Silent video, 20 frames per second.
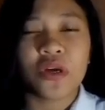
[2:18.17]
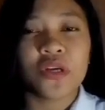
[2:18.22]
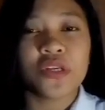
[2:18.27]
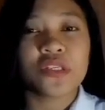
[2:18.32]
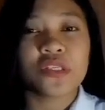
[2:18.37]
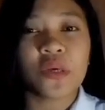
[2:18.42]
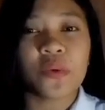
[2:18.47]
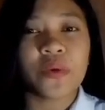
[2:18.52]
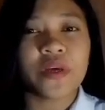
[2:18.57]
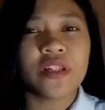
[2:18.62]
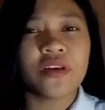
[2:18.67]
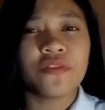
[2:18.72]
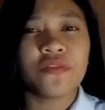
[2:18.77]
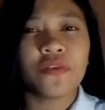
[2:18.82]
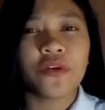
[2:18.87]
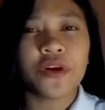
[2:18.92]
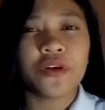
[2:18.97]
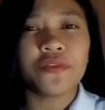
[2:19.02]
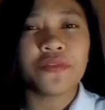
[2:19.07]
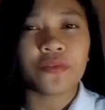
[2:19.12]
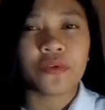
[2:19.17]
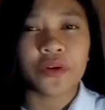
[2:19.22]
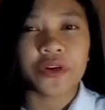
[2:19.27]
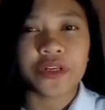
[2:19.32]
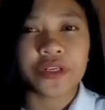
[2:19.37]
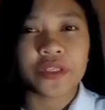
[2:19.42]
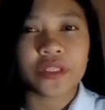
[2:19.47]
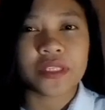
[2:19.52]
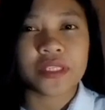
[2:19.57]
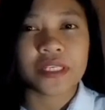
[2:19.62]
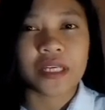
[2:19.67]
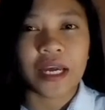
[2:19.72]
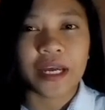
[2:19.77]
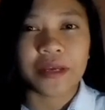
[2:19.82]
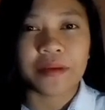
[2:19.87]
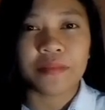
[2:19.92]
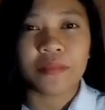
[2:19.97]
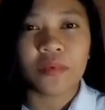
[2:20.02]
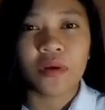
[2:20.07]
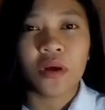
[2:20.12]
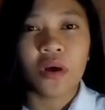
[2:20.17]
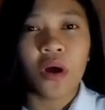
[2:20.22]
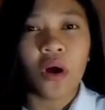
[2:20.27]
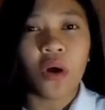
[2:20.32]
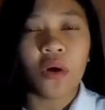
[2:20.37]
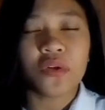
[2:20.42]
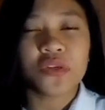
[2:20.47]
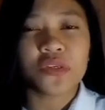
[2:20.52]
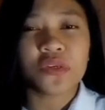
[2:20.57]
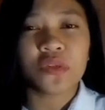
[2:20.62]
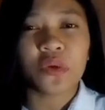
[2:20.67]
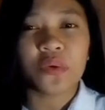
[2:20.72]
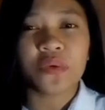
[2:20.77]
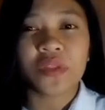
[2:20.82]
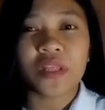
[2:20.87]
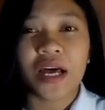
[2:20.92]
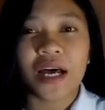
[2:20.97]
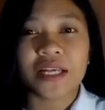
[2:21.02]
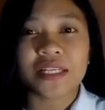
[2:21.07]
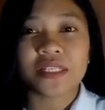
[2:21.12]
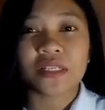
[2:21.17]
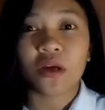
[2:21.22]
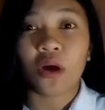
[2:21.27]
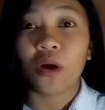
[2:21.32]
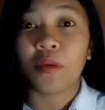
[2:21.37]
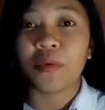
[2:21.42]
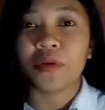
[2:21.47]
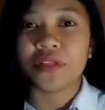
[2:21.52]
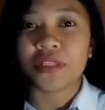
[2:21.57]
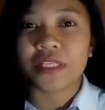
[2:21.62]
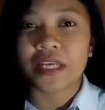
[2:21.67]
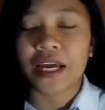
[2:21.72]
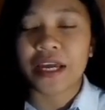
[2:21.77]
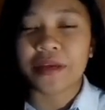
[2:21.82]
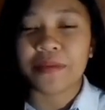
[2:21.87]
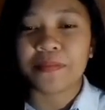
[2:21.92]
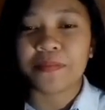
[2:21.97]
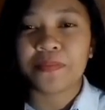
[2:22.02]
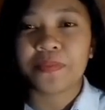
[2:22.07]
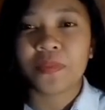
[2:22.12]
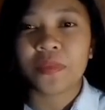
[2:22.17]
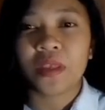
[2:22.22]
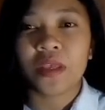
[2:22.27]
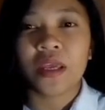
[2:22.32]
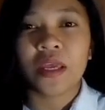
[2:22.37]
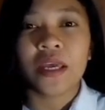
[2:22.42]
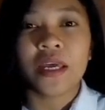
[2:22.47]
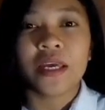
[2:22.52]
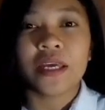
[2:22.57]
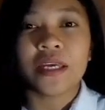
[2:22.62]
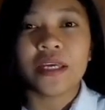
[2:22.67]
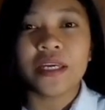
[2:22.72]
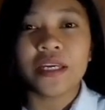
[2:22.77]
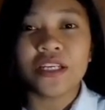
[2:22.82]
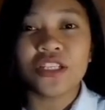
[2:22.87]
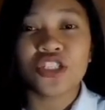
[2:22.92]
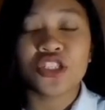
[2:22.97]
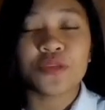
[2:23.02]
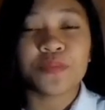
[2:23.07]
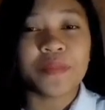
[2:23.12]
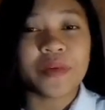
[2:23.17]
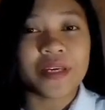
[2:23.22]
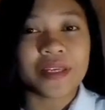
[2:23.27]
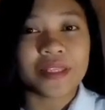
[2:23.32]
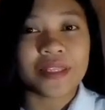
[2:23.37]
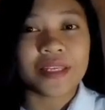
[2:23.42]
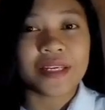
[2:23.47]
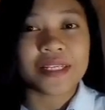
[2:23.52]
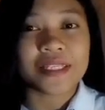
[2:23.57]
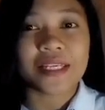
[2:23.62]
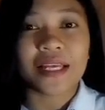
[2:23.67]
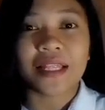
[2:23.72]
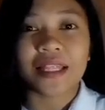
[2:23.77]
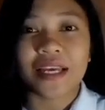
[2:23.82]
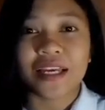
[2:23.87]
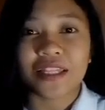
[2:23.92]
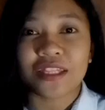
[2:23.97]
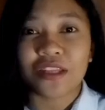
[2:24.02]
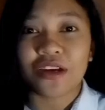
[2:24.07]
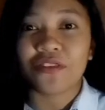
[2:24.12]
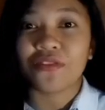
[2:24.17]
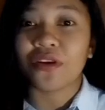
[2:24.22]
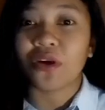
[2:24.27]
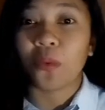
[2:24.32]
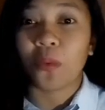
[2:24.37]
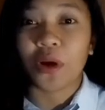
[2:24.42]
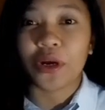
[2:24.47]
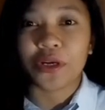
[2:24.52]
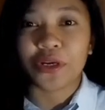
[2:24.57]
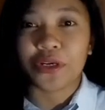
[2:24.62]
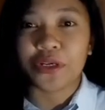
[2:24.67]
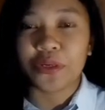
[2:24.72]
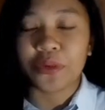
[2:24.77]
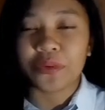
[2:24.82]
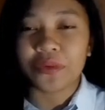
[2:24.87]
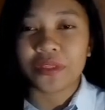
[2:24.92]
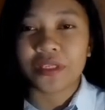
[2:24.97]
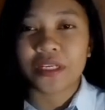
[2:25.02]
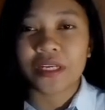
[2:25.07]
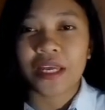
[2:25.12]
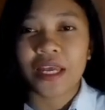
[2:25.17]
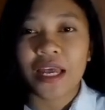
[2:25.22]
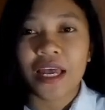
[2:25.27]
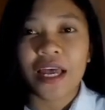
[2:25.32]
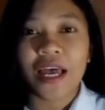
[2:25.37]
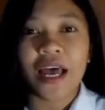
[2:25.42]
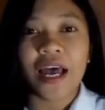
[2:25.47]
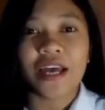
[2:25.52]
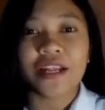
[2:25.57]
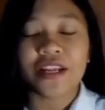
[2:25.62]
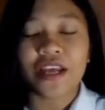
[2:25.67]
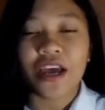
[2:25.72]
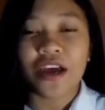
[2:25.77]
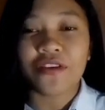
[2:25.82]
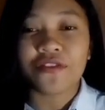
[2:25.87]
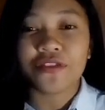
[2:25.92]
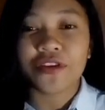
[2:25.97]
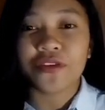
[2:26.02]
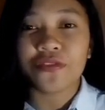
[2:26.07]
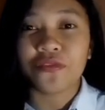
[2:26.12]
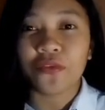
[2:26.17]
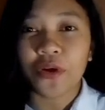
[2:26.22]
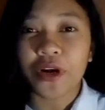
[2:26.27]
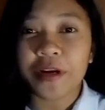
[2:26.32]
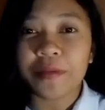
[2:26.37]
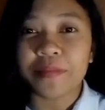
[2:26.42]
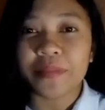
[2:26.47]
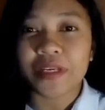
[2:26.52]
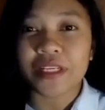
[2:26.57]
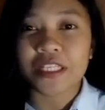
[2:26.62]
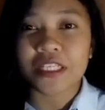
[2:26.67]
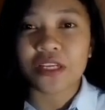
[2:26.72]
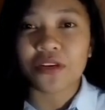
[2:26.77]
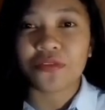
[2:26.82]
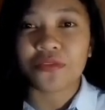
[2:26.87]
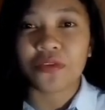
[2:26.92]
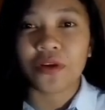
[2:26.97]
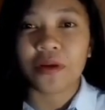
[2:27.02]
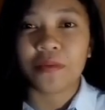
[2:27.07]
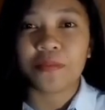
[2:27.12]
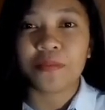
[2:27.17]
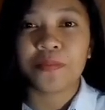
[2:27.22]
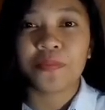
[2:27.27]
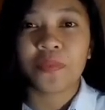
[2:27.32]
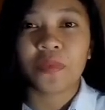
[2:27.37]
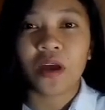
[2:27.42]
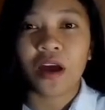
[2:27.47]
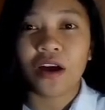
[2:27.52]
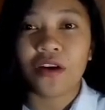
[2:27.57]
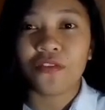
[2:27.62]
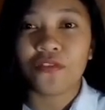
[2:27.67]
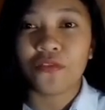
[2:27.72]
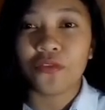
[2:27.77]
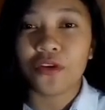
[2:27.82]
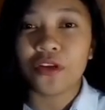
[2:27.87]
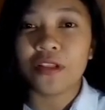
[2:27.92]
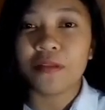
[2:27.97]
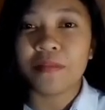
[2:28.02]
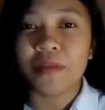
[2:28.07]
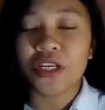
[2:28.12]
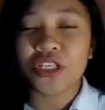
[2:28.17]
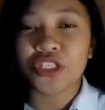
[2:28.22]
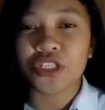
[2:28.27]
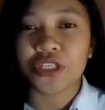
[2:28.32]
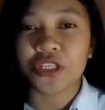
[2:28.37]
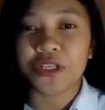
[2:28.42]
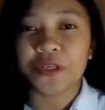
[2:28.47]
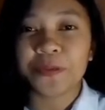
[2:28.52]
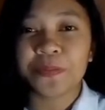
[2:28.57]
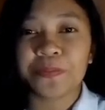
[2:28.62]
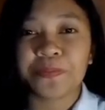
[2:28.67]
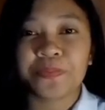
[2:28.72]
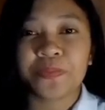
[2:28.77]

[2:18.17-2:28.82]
So in a 4/4 time, also known as common time, each beat is a length of a quarter note, and every 4 beats from a full measure.